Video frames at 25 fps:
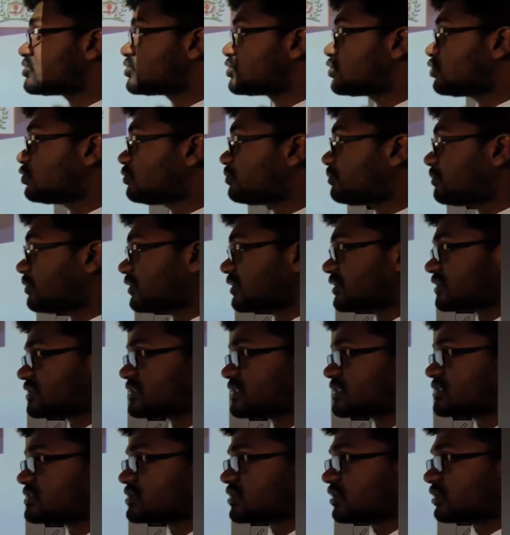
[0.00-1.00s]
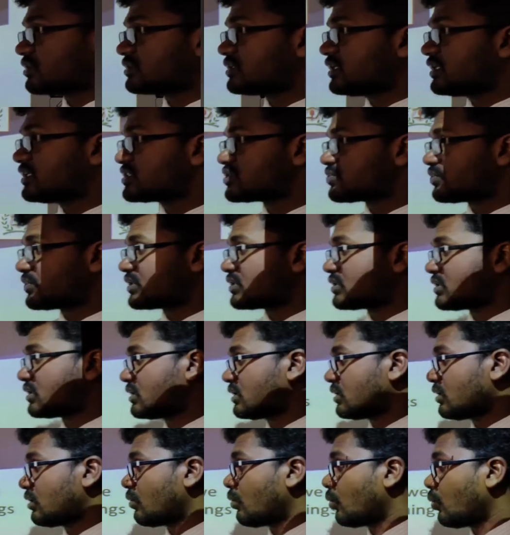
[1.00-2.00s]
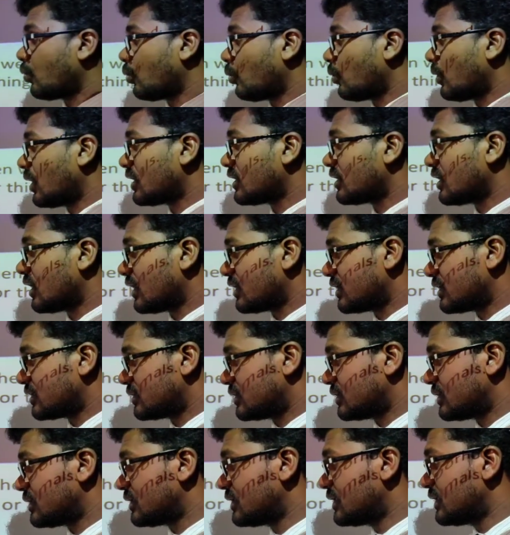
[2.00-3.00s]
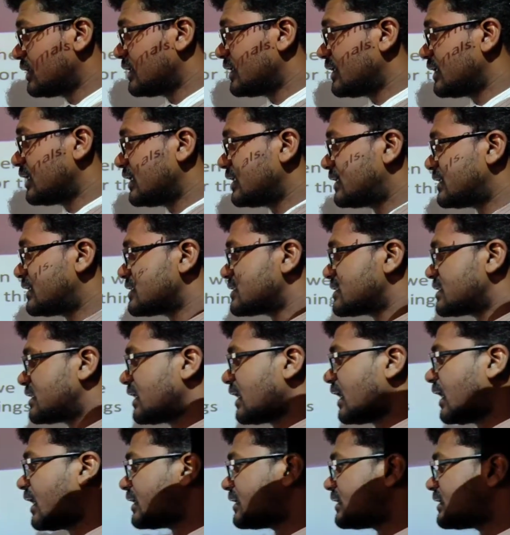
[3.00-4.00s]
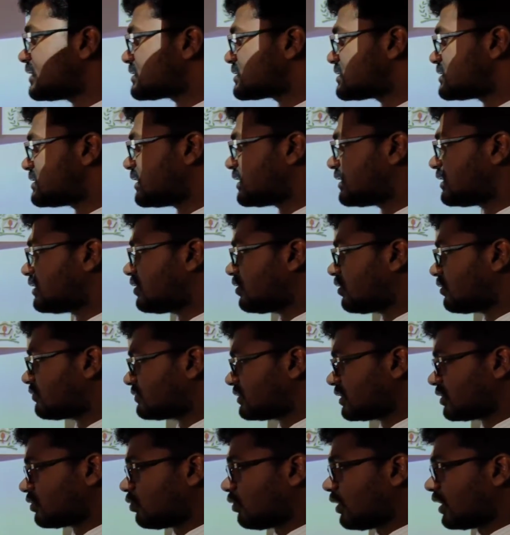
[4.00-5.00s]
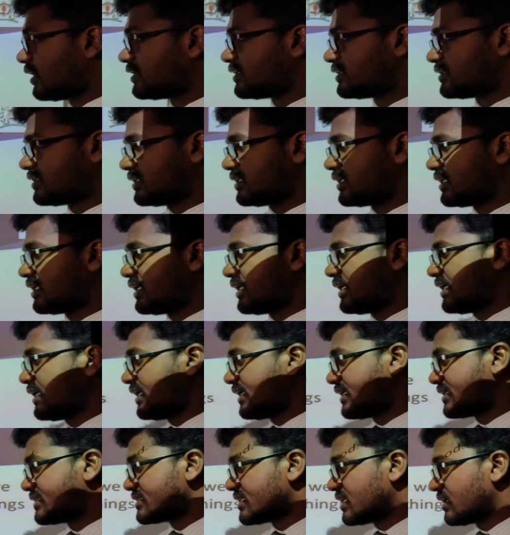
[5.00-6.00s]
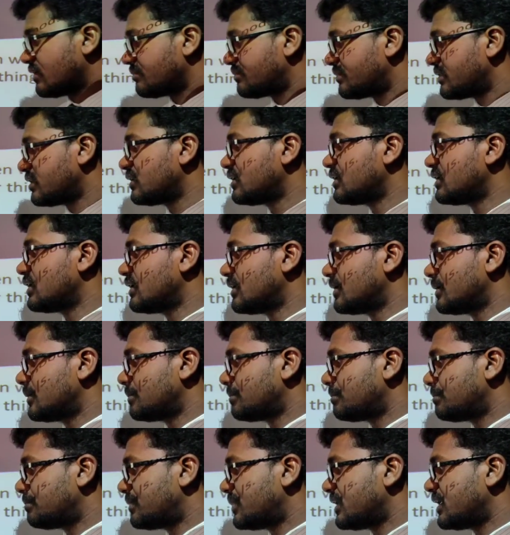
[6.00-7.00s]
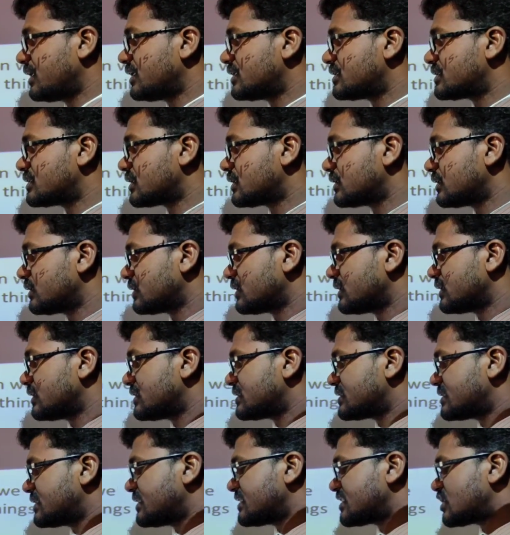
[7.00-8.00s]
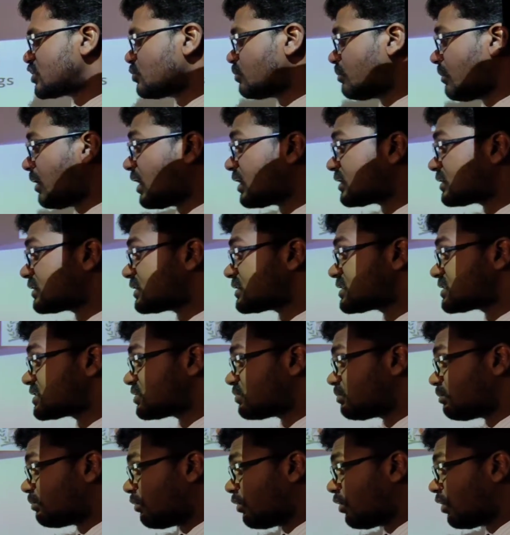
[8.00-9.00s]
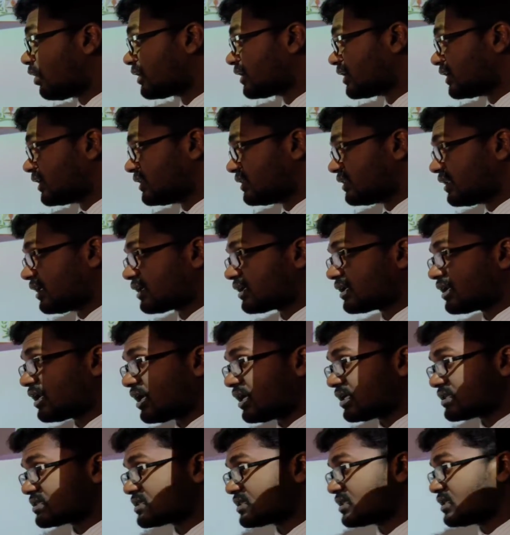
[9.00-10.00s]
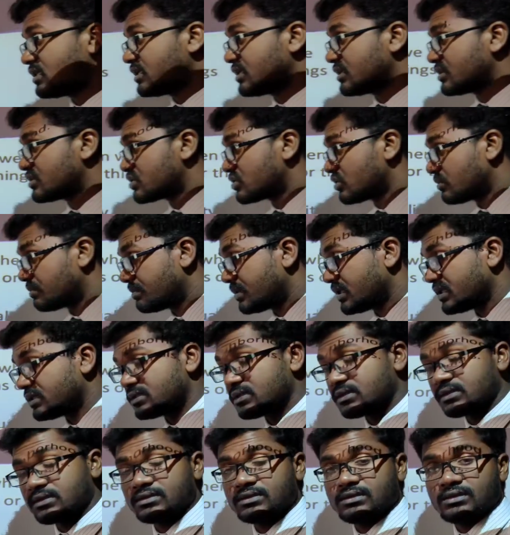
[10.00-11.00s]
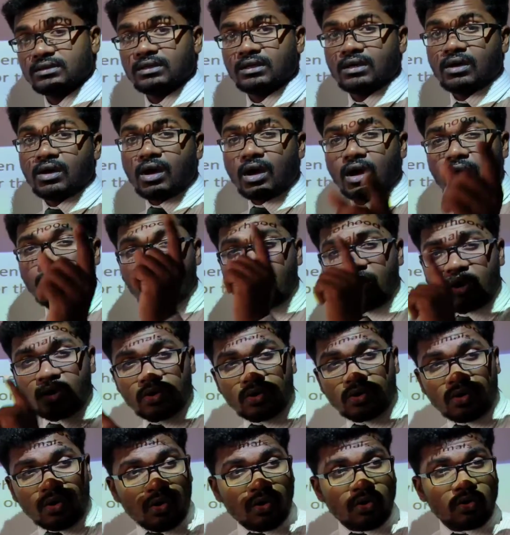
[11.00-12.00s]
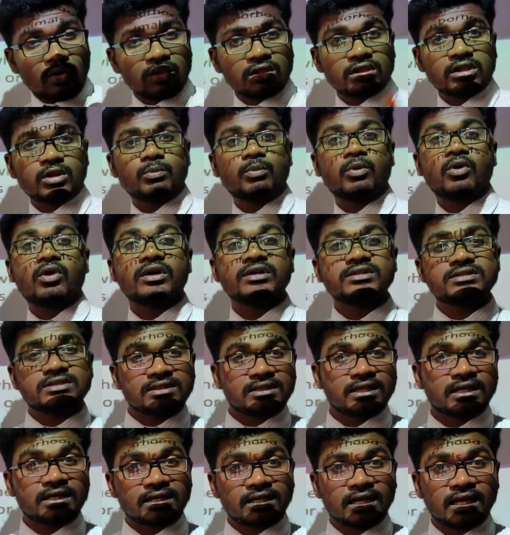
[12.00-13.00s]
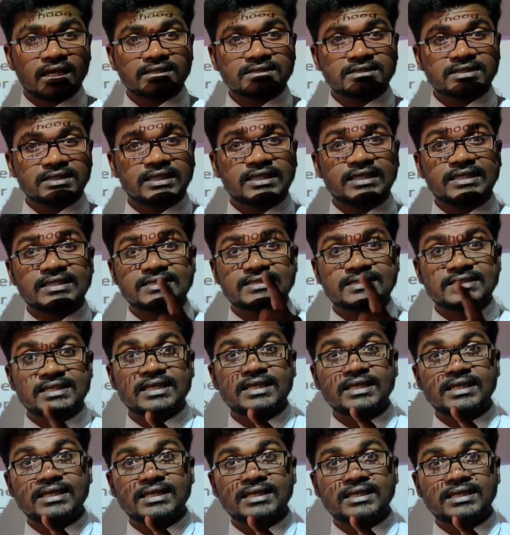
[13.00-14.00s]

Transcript: two persons or things with one another. It is the highest degree of the quality. Example, Peter is the smartest boy in the class. So Peter, among all the boys in the class, he is the